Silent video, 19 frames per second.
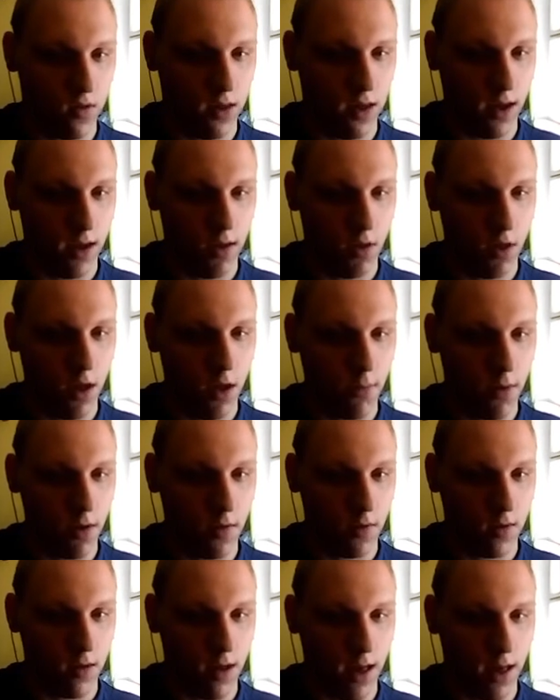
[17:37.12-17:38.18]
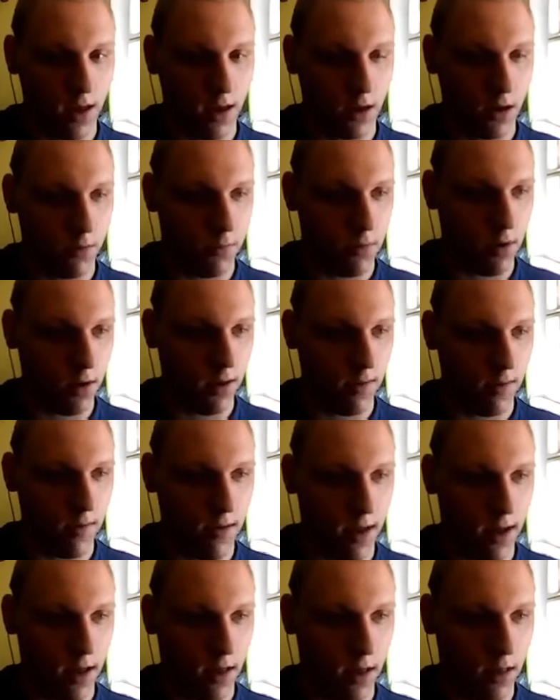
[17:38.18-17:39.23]
HTML tag and the body
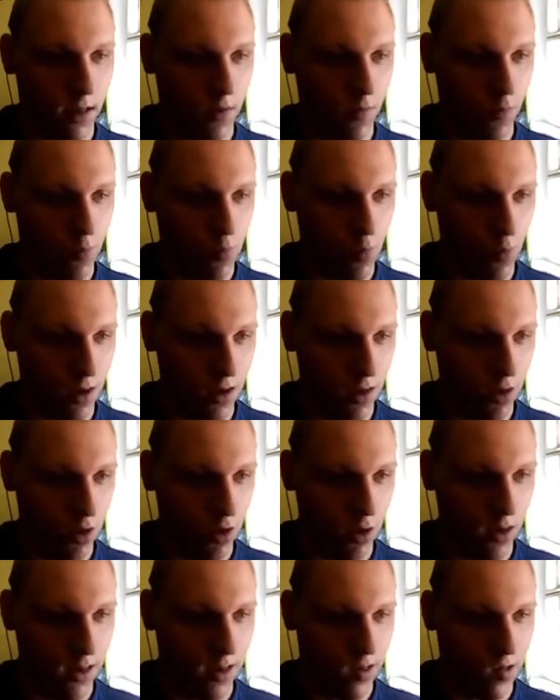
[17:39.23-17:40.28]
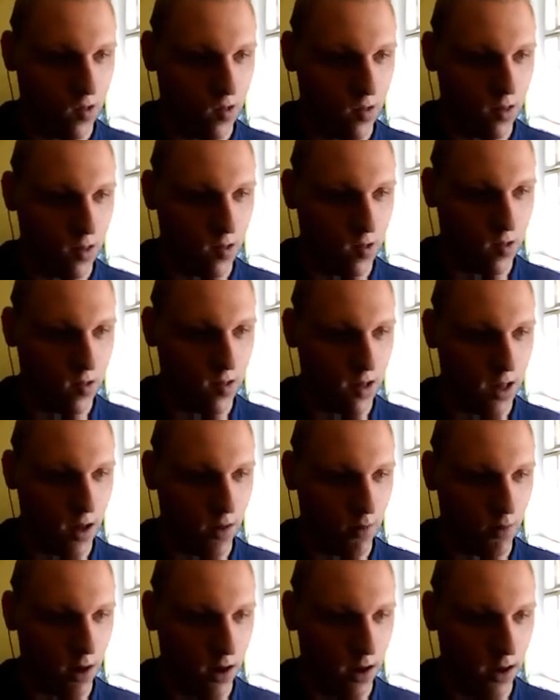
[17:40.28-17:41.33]
tag, which is this tag
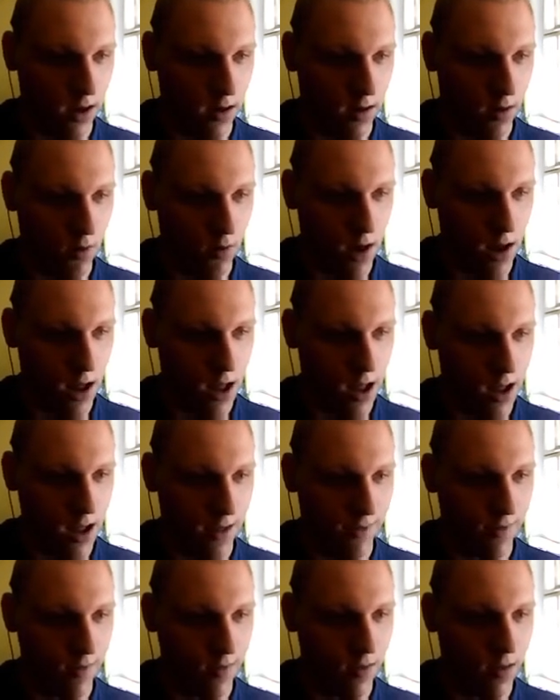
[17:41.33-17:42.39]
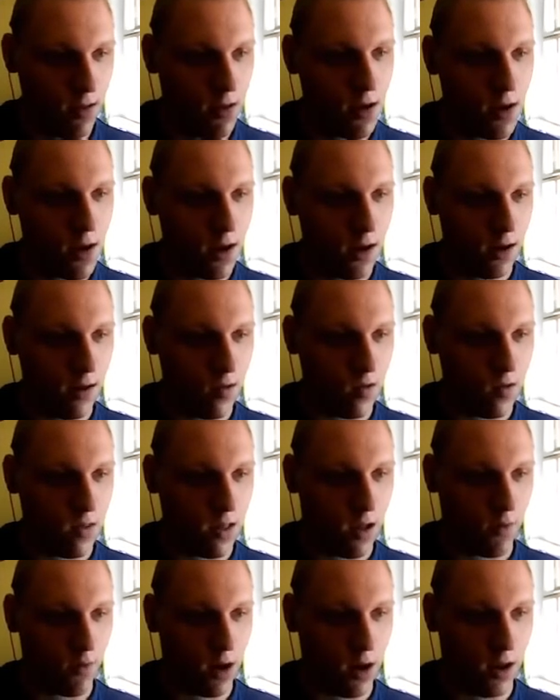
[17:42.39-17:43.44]
right here and this
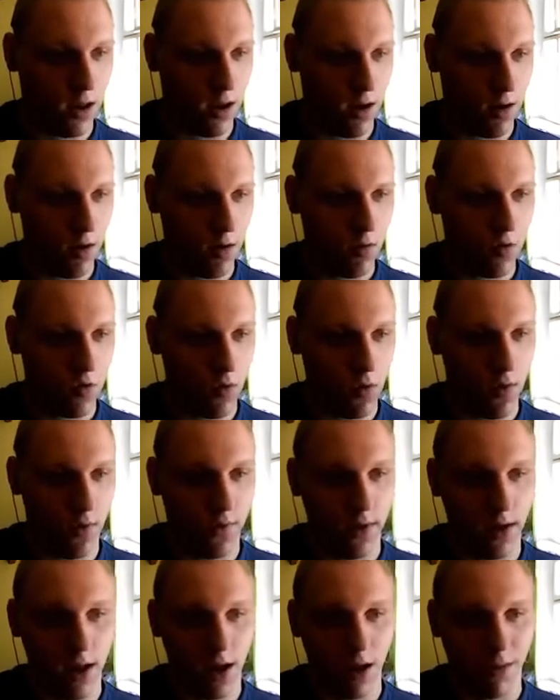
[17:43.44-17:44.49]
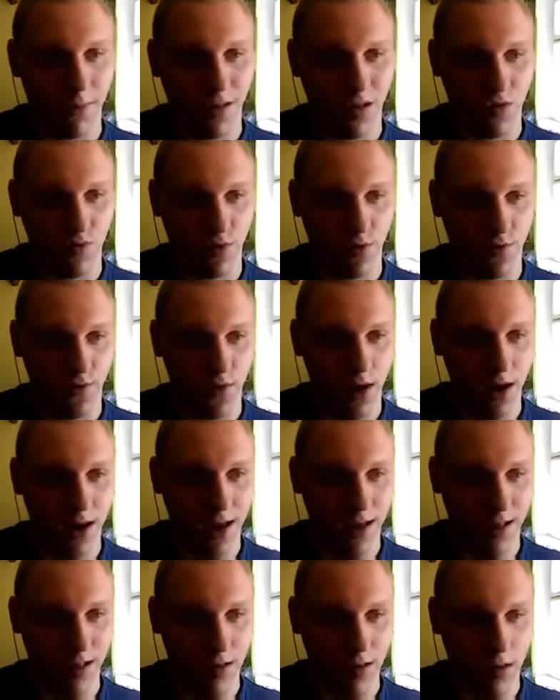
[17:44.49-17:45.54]
tag right here, so all the elements within
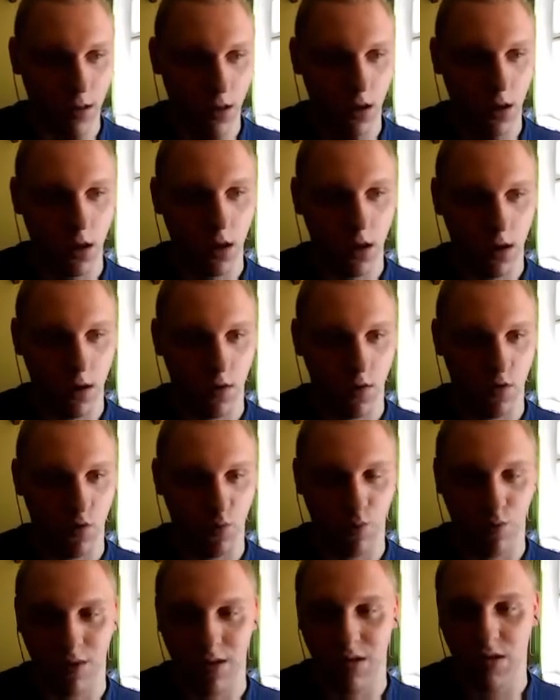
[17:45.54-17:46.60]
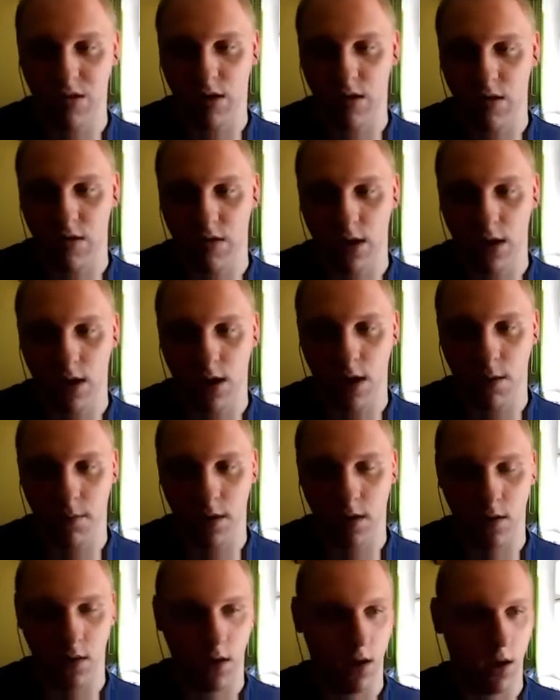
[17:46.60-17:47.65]
it, to resize
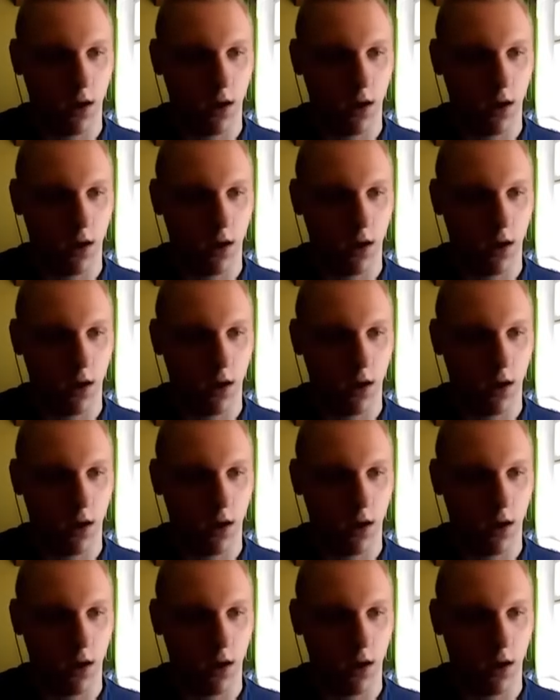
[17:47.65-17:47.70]
dynamically.